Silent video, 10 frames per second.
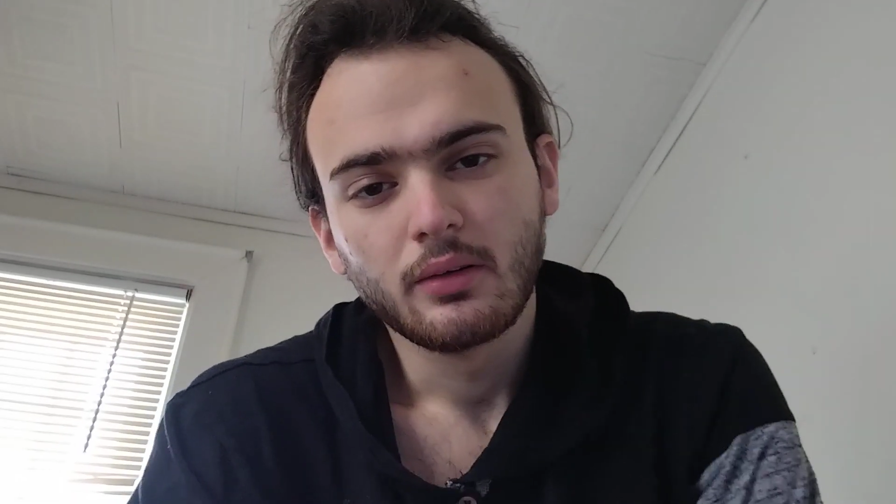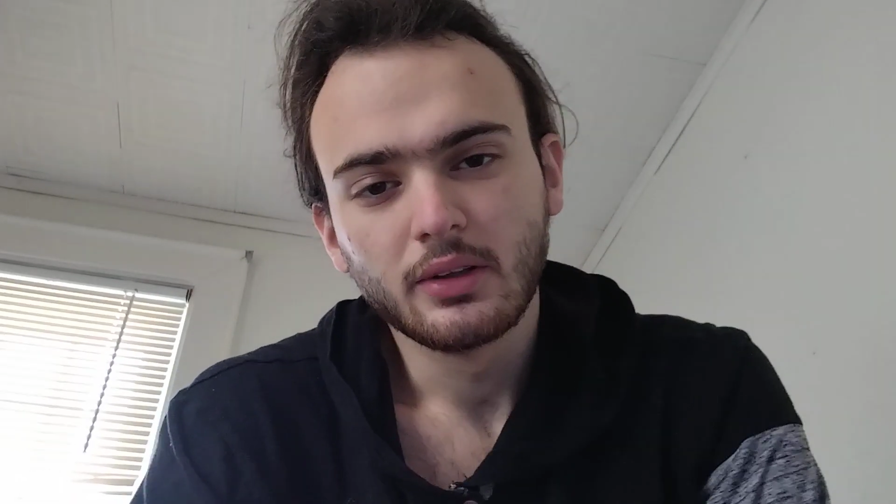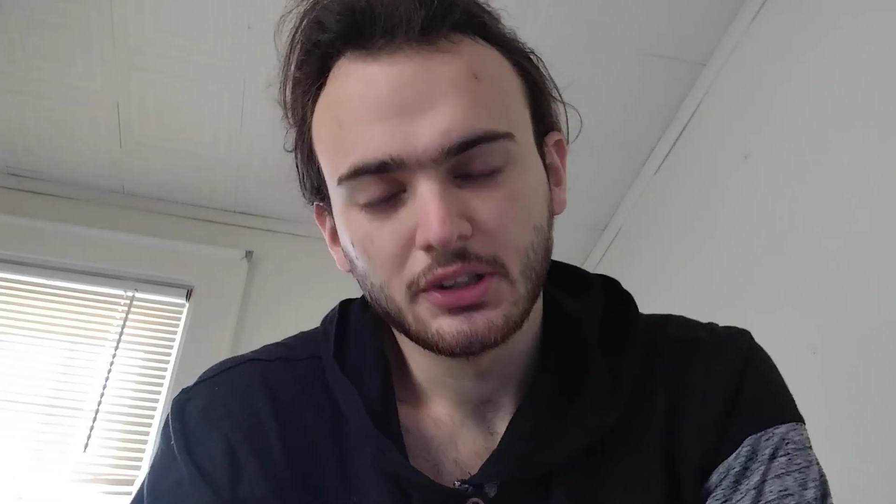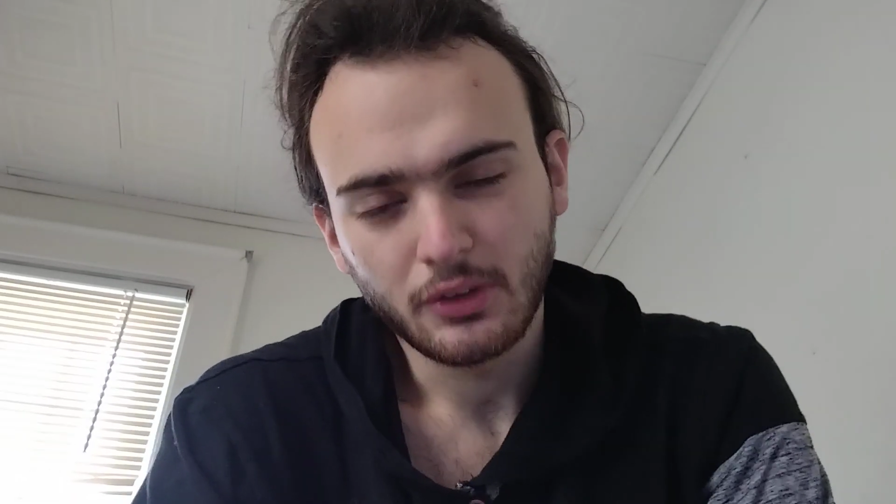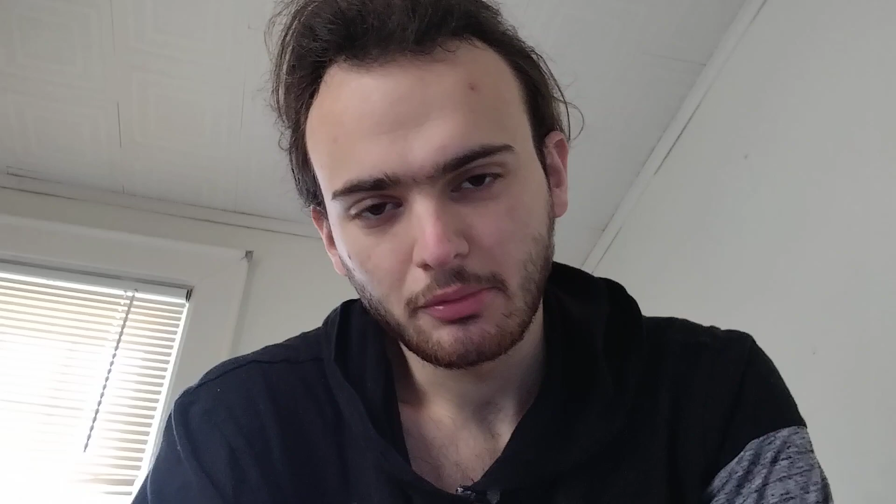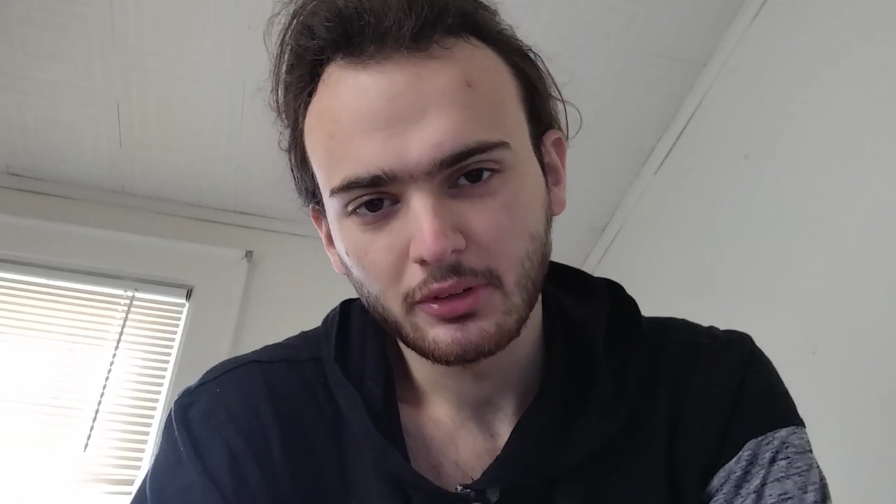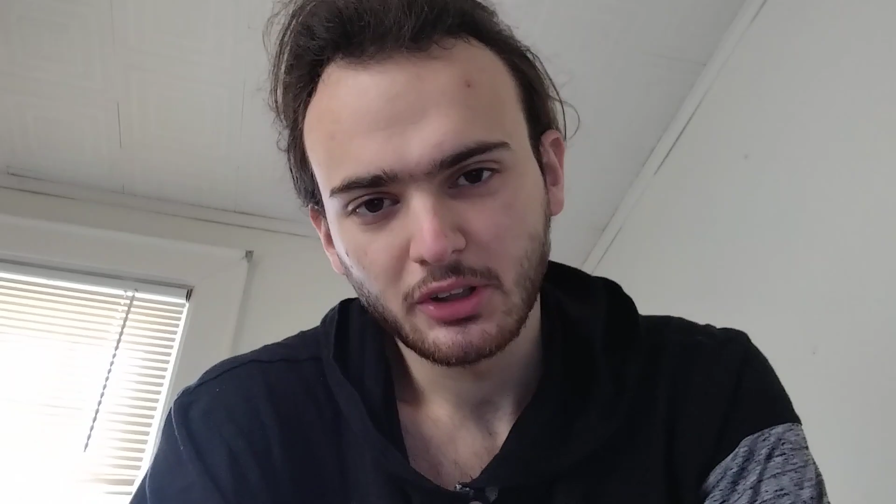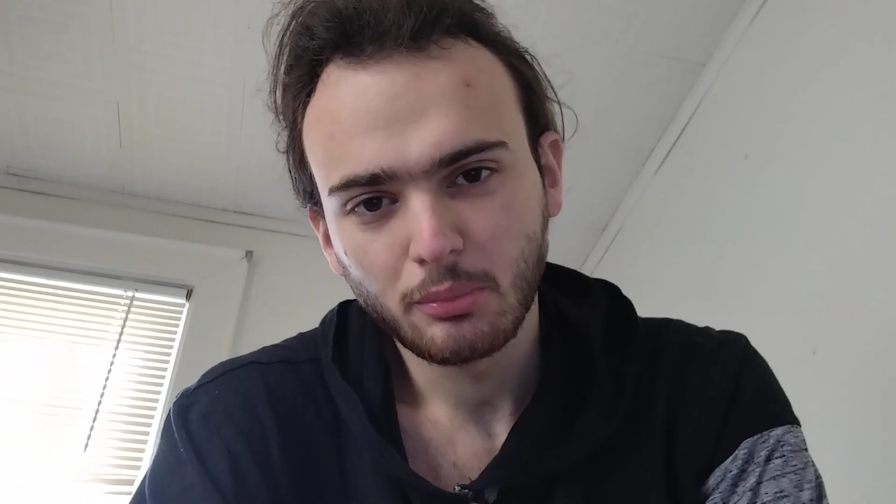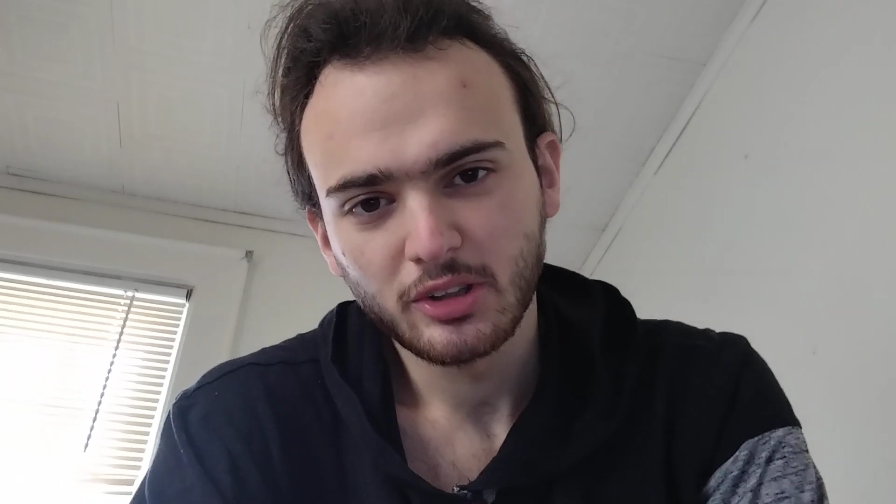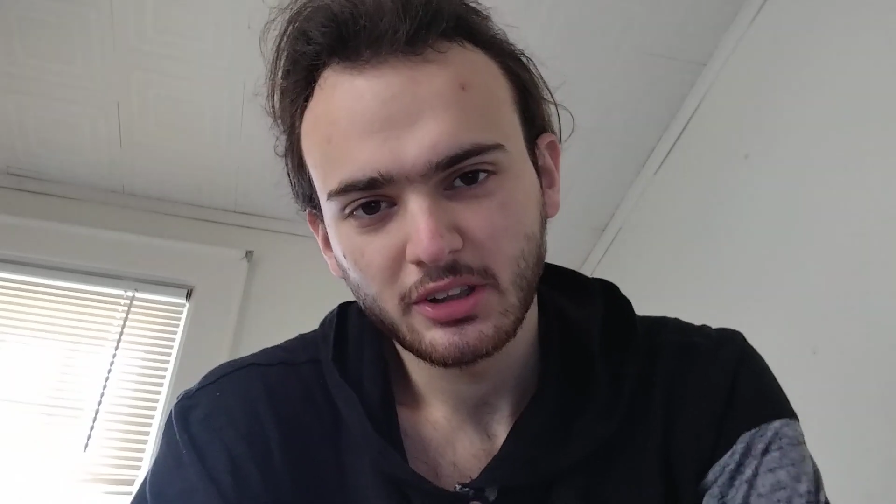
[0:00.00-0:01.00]
The script
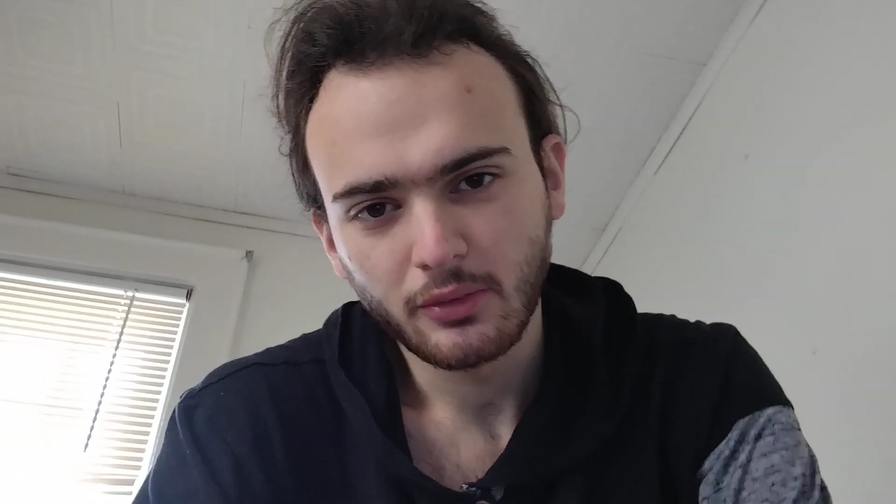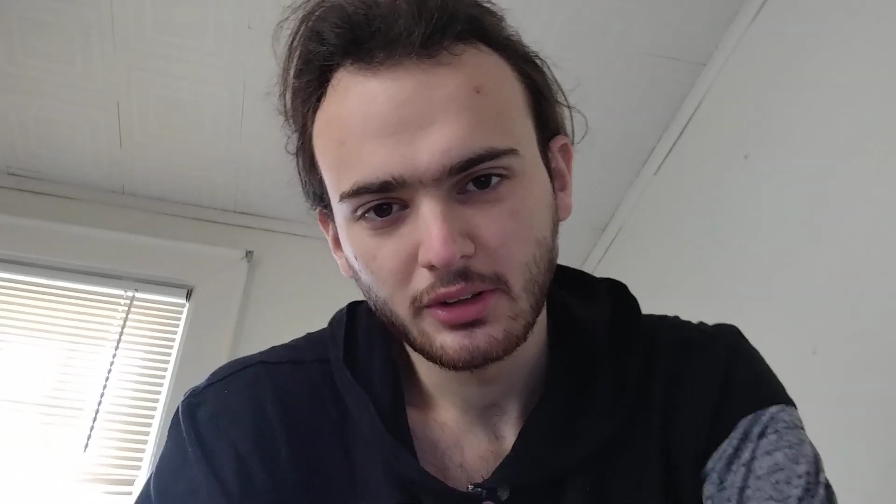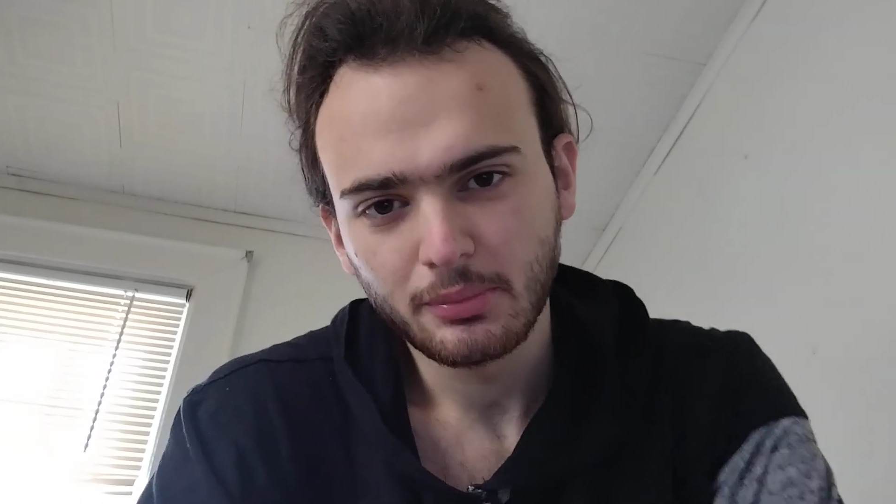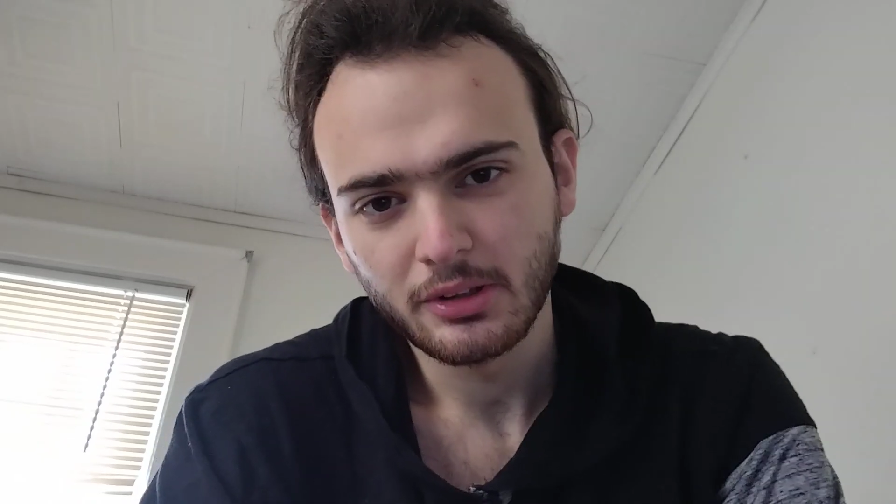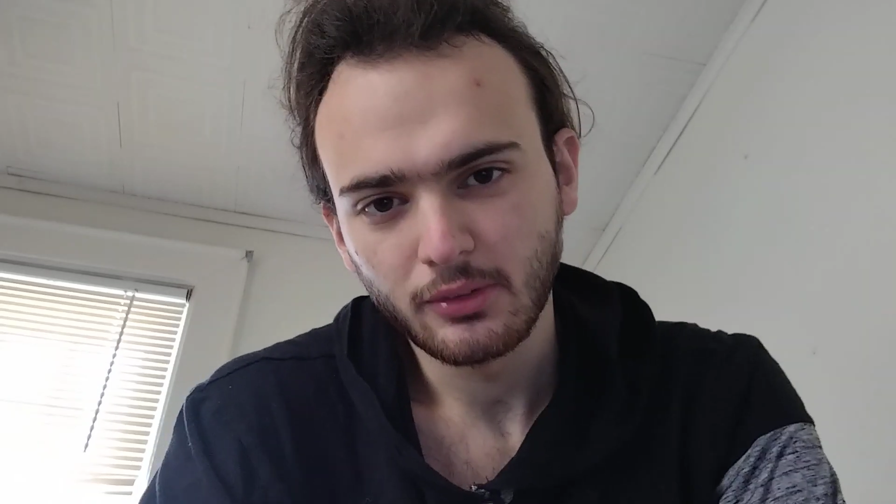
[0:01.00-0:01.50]
was almost going to be